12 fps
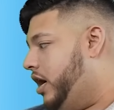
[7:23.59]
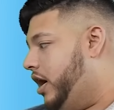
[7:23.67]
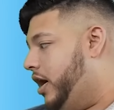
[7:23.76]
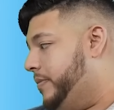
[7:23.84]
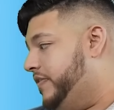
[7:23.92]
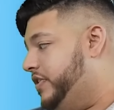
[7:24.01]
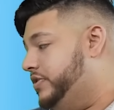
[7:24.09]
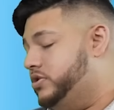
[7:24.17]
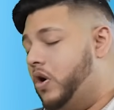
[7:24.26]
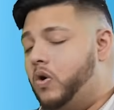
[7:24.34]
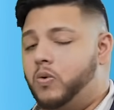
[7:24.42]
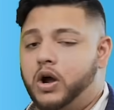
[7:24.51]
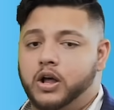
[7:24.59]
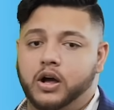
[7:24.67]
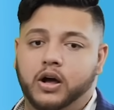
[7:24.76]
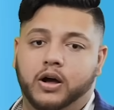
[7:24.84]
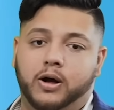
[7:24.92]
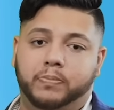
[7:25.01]
If you don't want
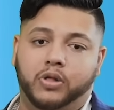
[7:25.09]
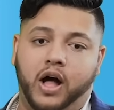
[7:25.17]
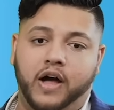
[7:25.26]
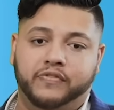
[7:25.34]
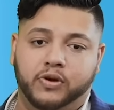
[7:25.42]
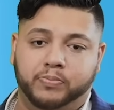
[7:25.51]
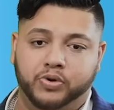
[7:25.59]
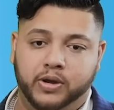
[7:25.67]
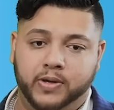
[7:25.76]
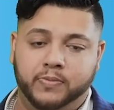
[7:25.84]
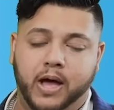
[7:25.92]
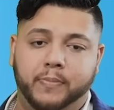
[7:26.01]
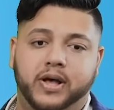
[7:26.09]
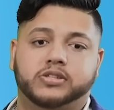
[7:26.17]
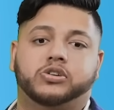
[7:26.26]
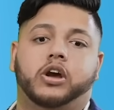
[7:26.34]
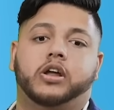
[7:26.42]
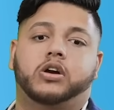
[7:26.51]
to apply for a premium
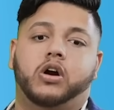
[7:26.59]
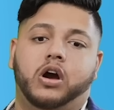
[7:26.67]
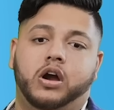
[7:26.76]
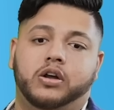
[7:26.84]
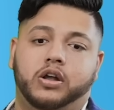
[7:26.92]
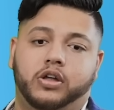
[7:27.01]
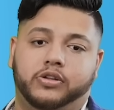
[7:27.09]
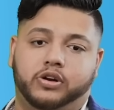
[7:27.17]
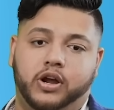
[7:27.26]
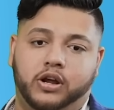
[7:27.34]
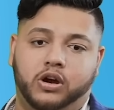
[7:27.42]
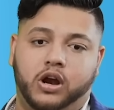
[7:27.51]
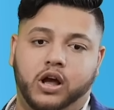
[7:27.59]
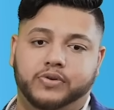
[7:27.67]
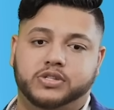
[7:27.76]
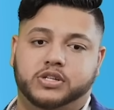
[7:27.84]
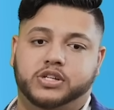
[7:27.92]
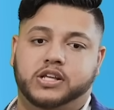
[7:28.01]
MS credit card, another credit card I
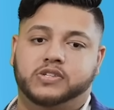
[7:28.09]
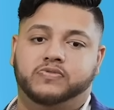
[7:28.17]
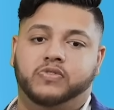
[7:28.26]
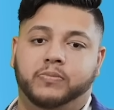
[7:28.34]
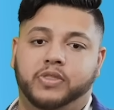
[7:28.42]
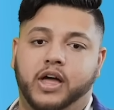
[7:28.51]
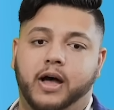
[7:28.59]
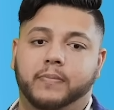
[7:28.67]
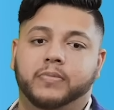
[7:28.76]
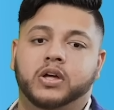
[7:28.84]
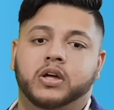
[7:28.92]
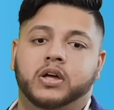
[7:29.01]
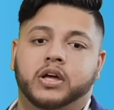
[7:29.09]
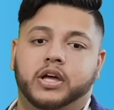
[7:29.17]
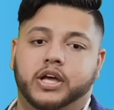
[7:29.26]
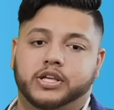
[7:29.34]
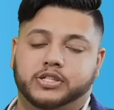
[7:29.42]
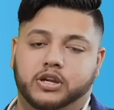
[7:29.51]
would suggest from them
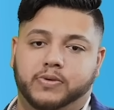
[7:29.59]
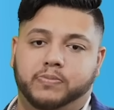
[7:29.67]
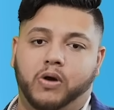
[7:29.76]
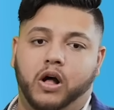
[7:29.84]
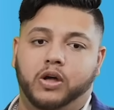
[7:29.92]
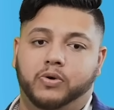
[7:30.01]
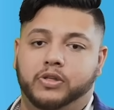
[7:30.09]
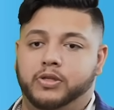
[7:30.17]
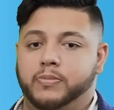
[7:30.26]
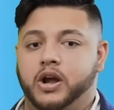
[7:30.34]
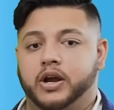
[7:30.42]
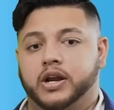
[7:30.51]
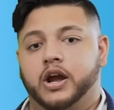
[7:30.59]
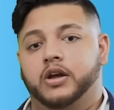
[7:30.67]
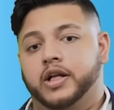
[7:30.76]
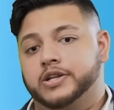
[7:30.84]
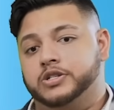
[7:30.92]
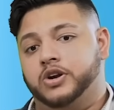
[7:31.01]
is going to be probably one of the American
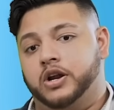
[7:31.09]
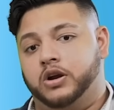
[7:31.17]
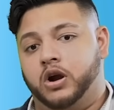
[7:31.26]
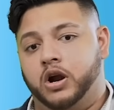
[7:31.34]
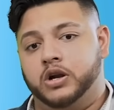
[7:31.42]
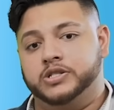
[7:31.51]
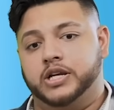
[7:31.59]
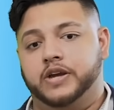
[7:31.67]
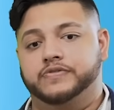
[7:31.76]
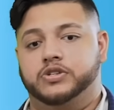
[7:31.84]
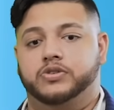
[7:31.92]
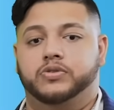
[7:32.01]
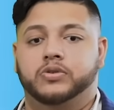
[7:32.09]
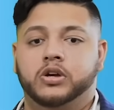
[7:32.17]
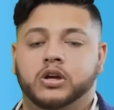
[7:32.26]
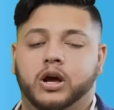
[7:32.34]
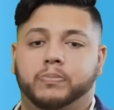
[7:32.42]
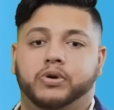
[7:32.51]
Airlines credit cards that gives you
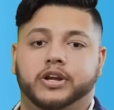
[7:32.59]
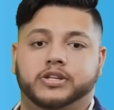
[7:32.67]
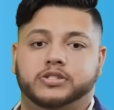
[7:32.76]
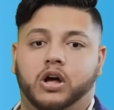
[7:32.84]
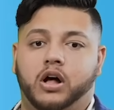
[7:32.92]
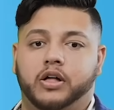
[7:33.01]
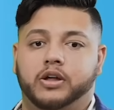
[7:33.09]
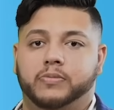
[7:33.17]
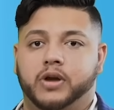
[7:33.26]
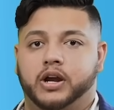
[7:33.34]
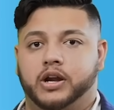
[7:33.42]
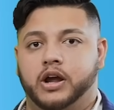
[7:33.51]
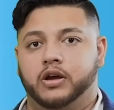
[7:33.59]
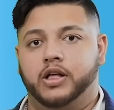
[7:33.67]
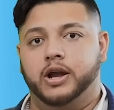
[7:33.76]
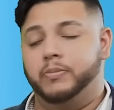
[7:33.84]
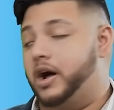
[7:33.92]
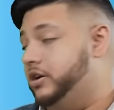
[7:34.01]
a pretty solid American
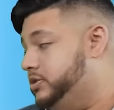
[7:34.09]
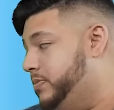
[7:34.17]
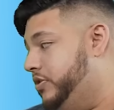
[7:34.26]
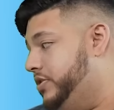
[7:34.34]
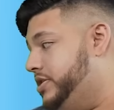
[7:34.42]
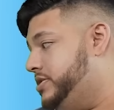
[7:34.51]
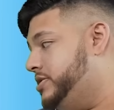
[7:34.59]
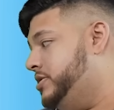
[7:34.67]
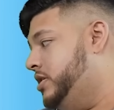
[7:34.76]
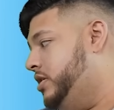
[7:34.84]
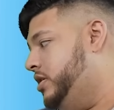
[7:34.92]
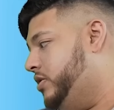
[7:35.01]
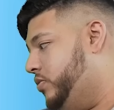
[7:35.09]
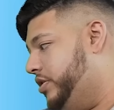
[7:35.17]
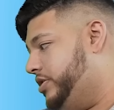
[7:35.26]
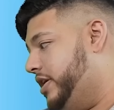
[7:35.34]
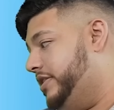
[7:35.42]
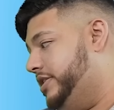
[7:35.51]
Airline miles bonus
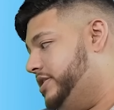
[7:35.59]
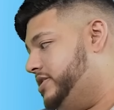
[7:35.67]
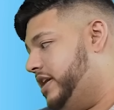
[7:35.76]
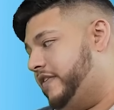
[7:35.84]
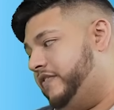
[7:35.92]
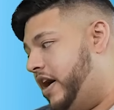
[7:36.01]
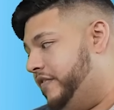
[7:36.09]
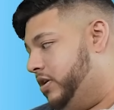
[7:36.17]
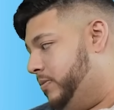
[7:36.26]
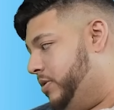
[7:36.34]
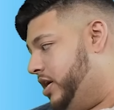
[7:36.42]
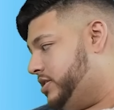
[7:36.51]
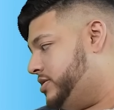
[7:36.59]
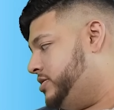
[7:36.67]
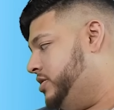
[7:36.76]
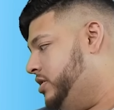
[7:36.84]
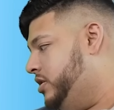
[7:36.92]
worth at least like $500.